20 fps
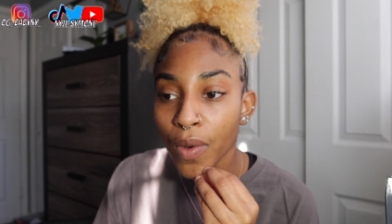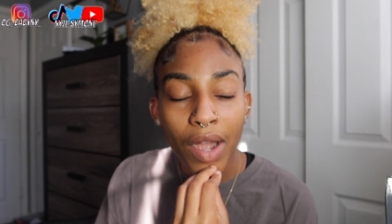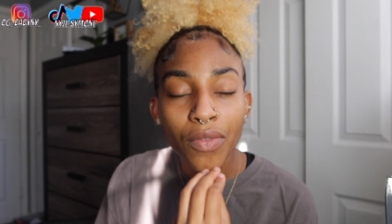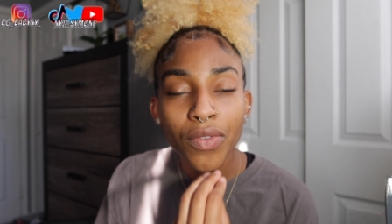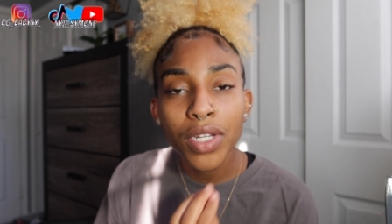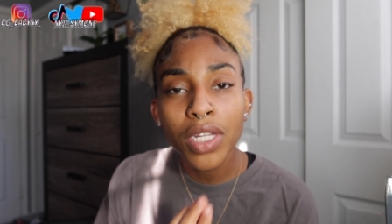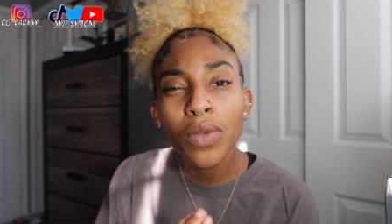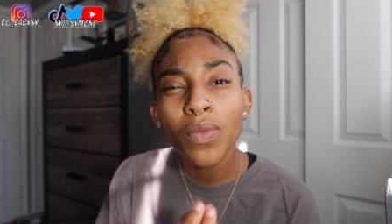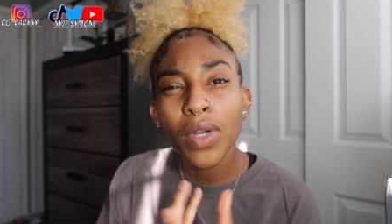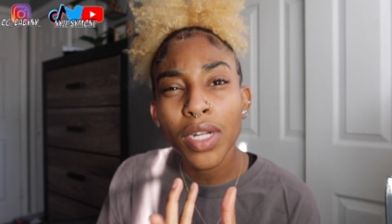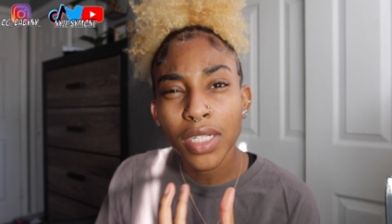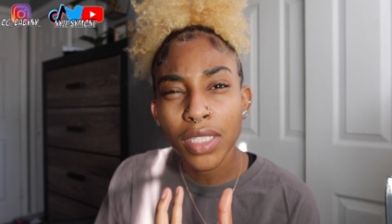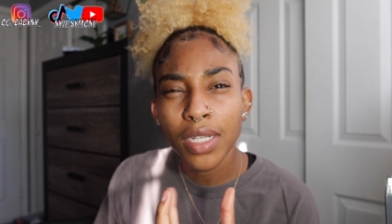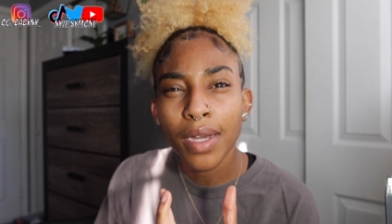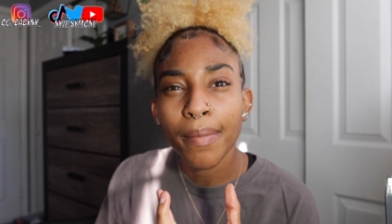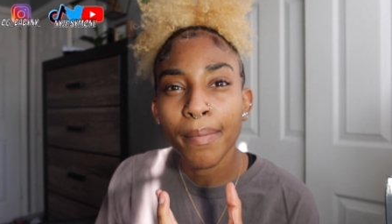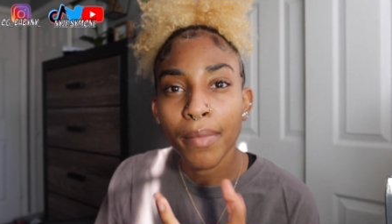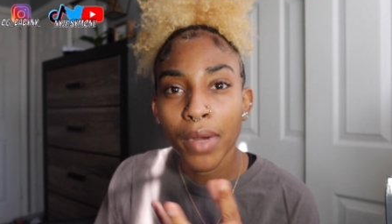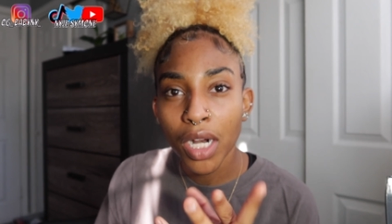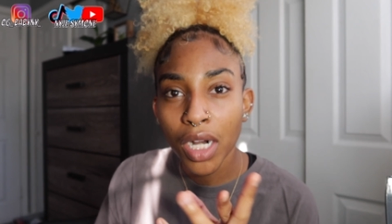I really wanted
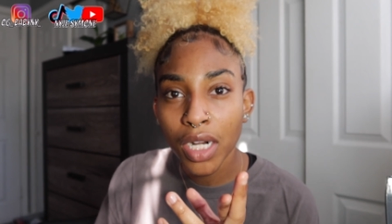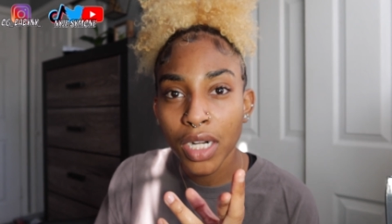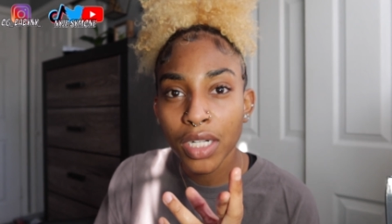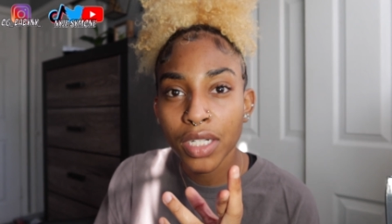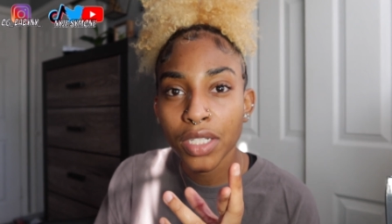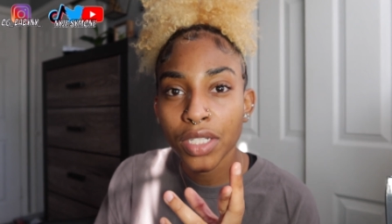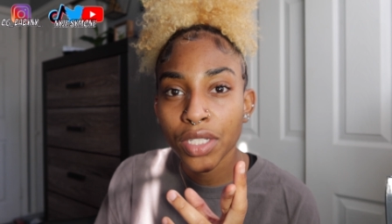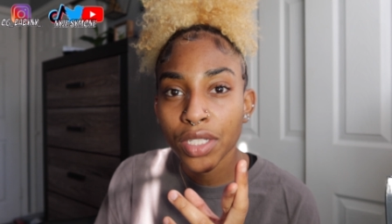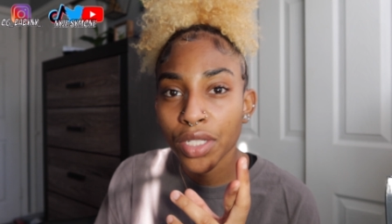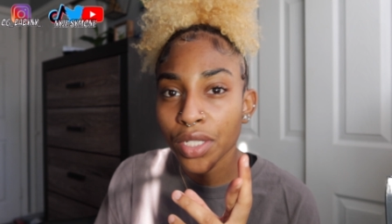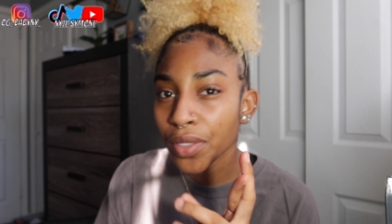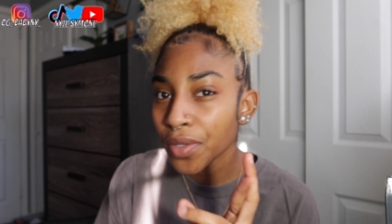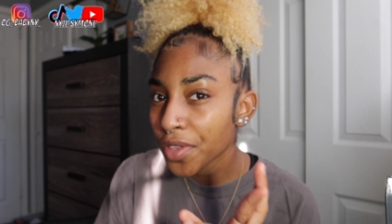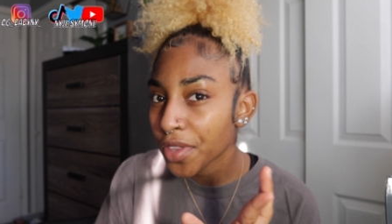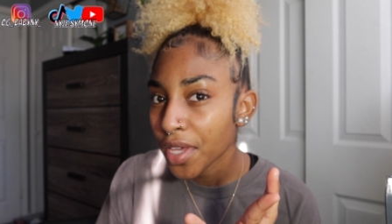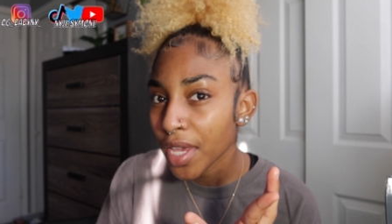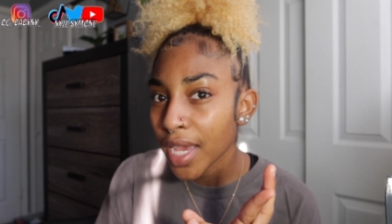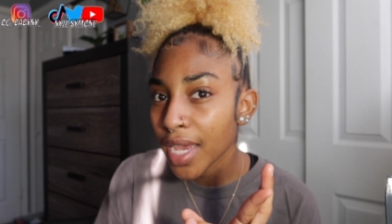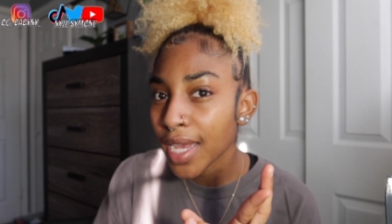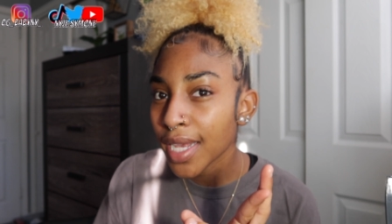to merge two
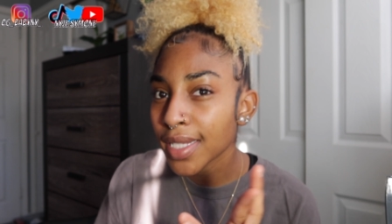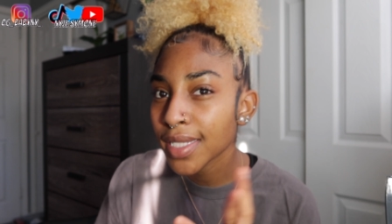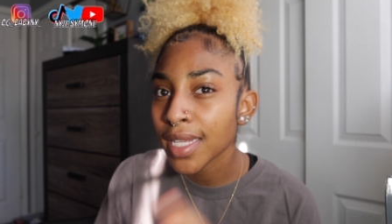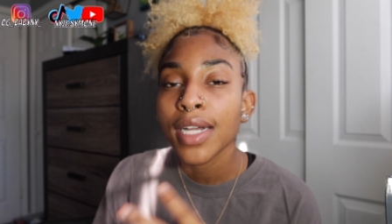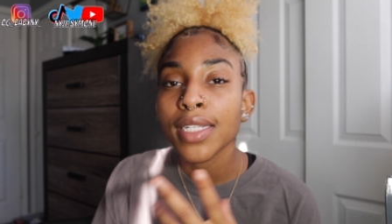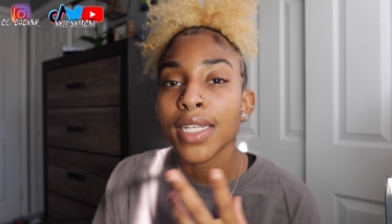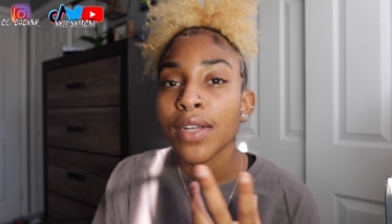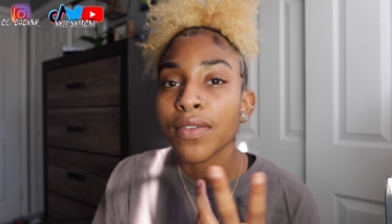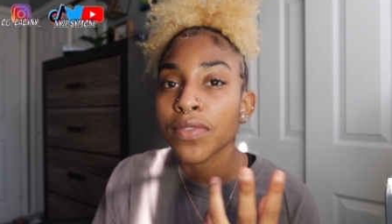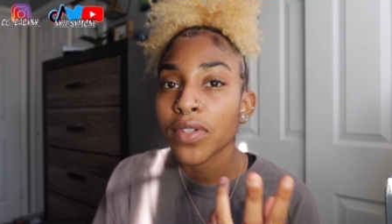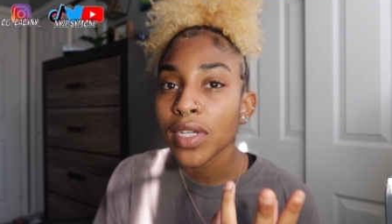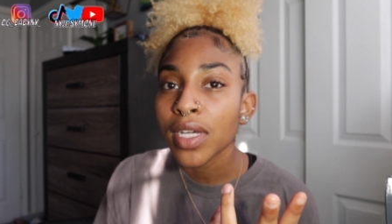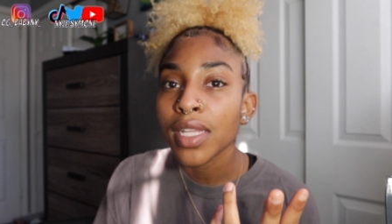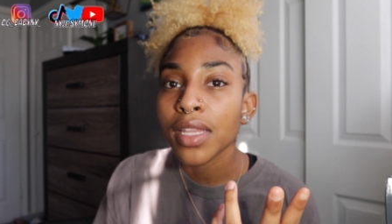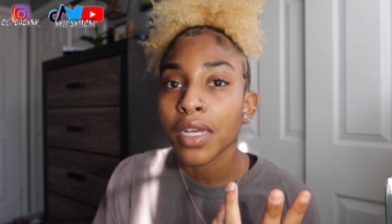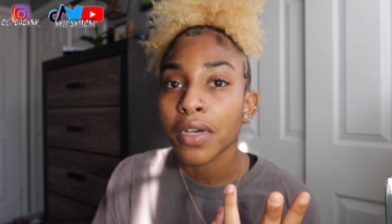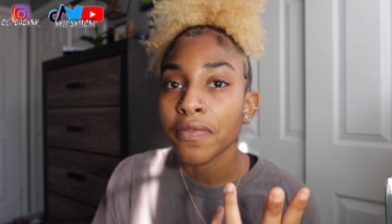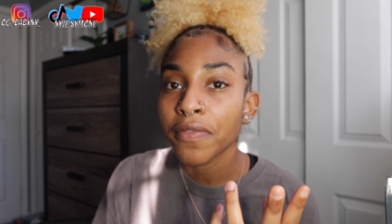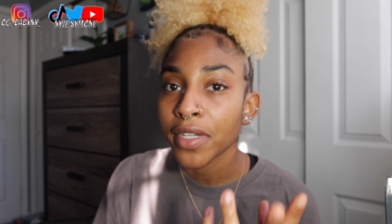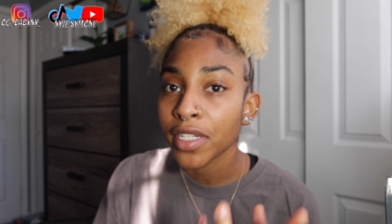things because I really
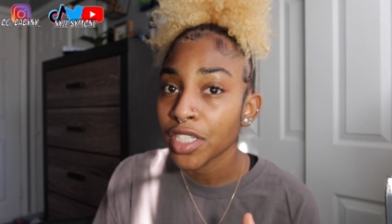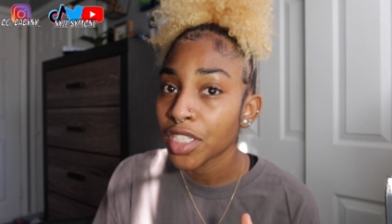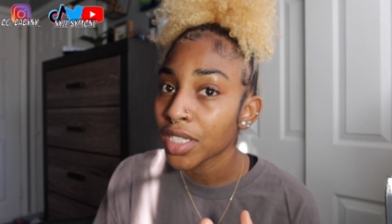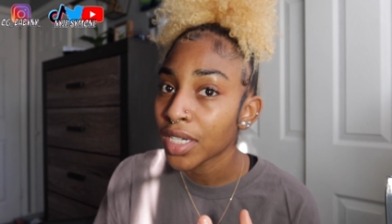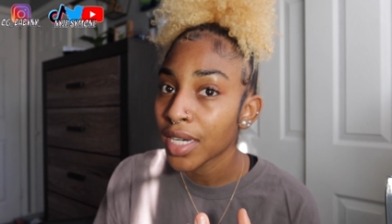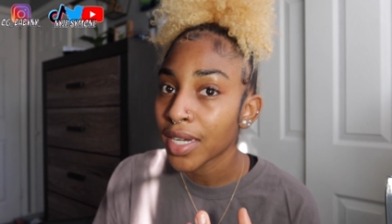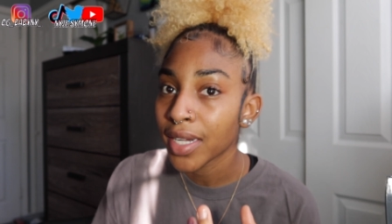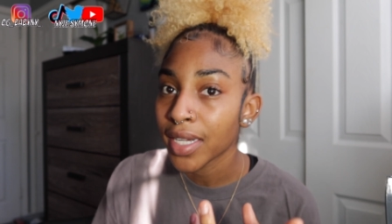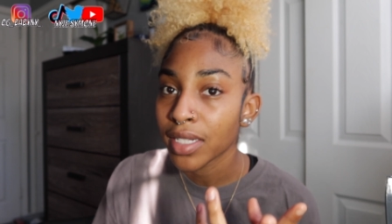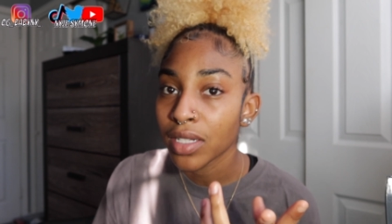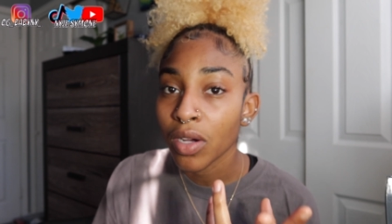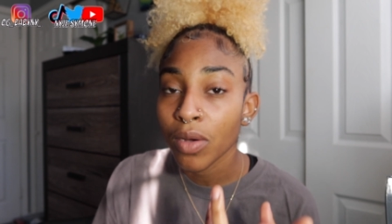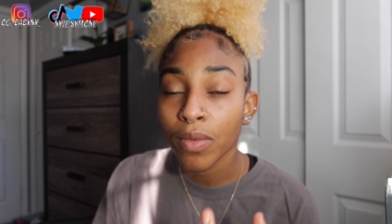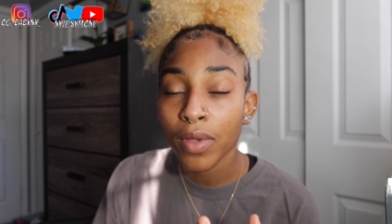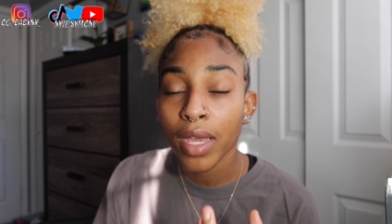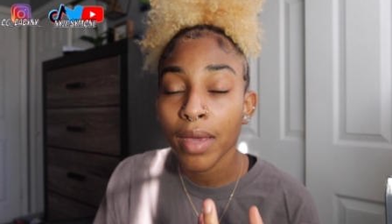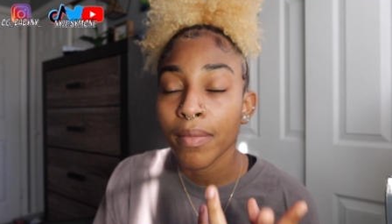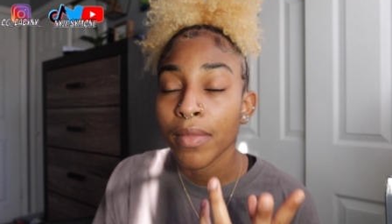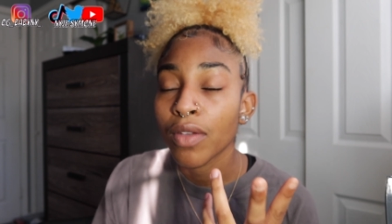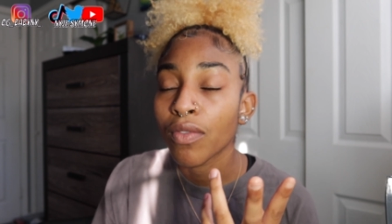love engineering, don't
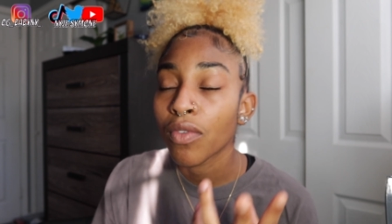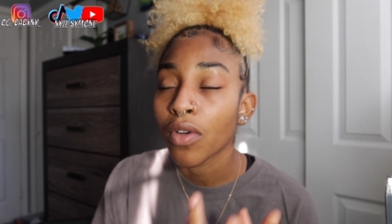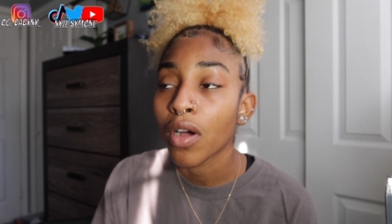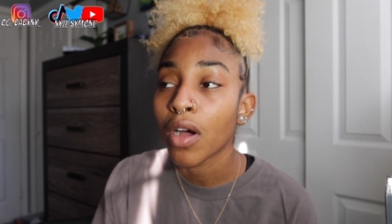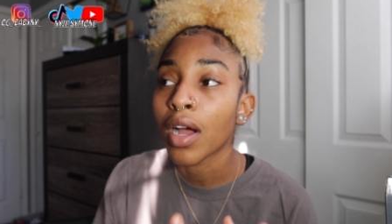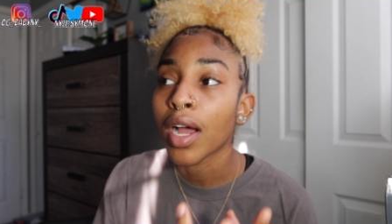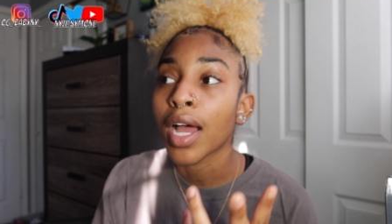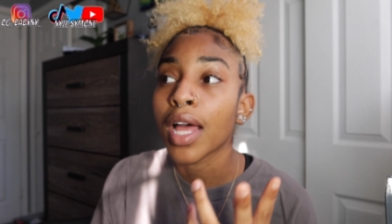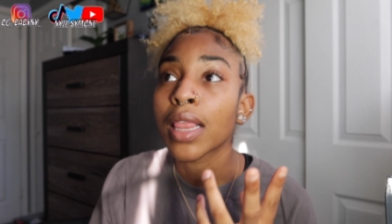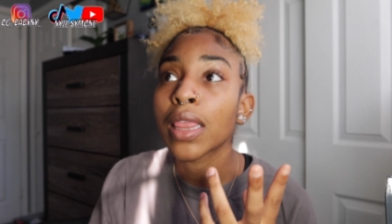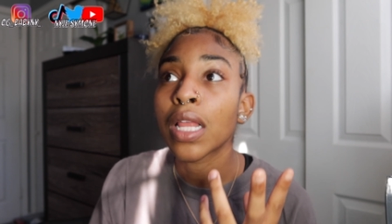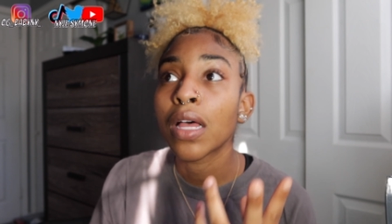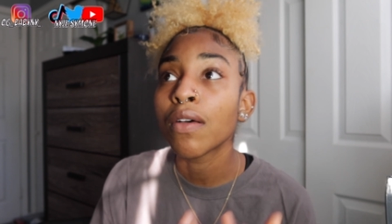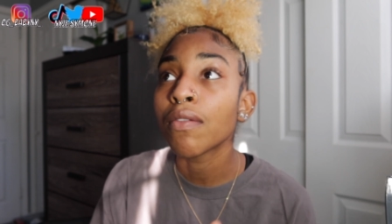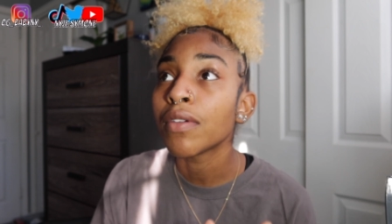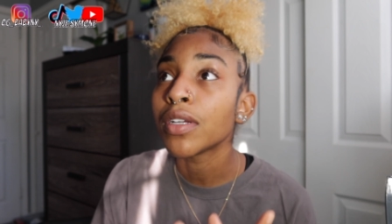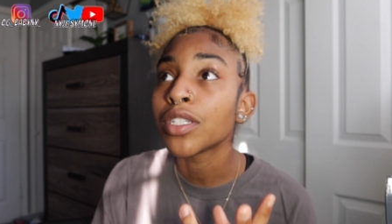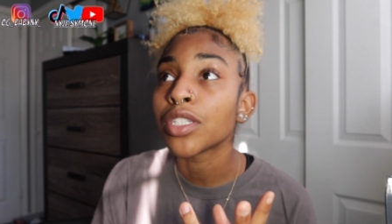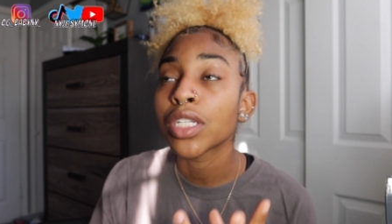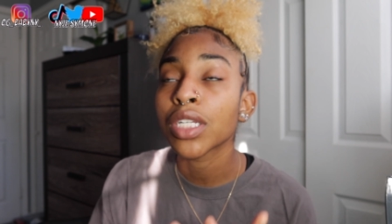get me wrong, I
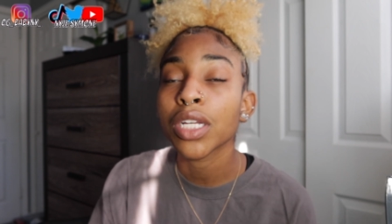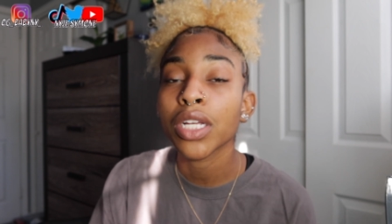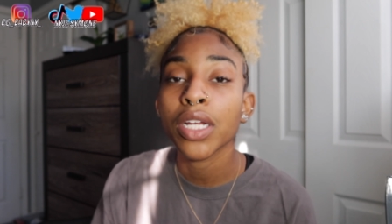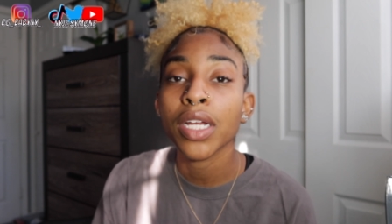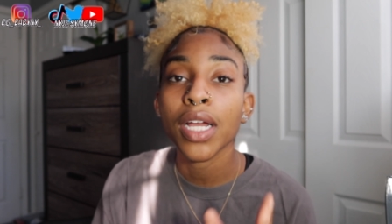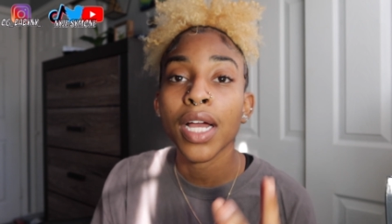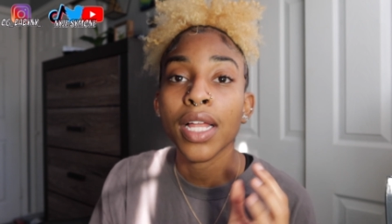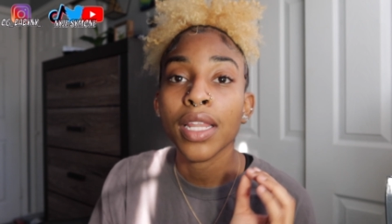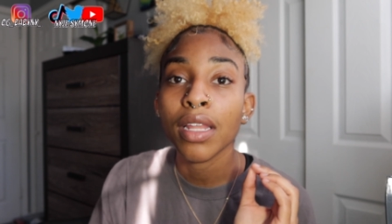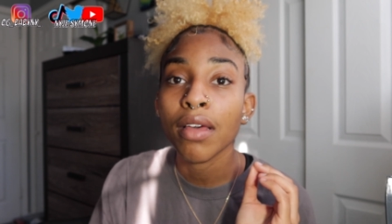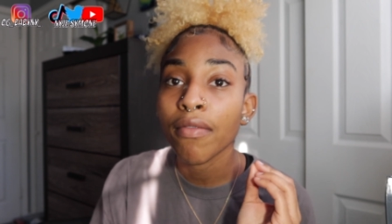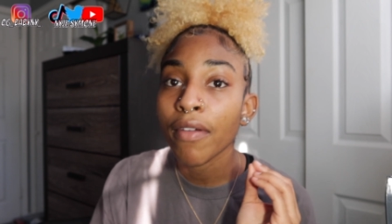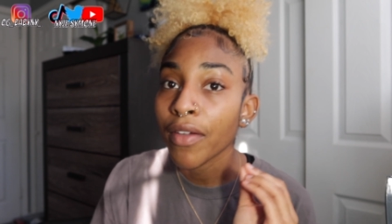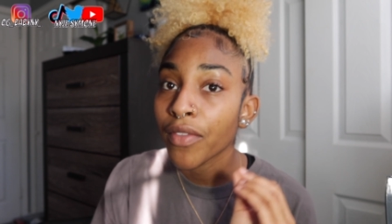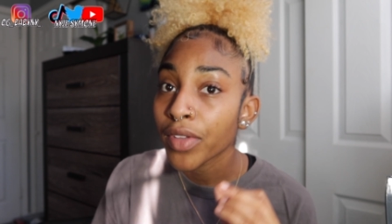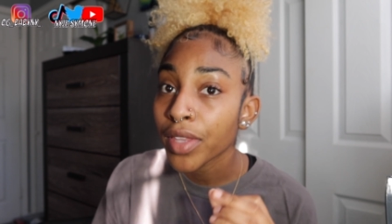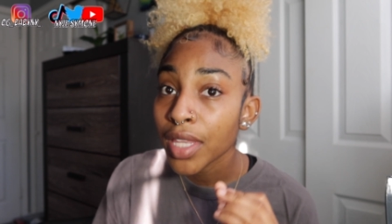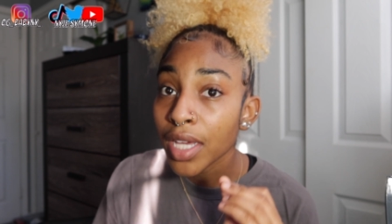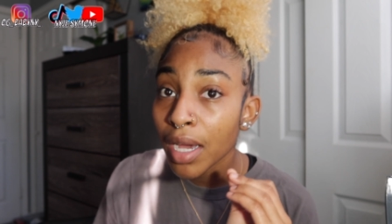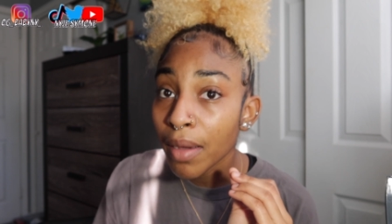love engineering, I love
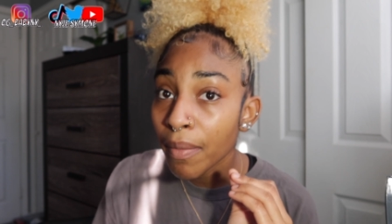everything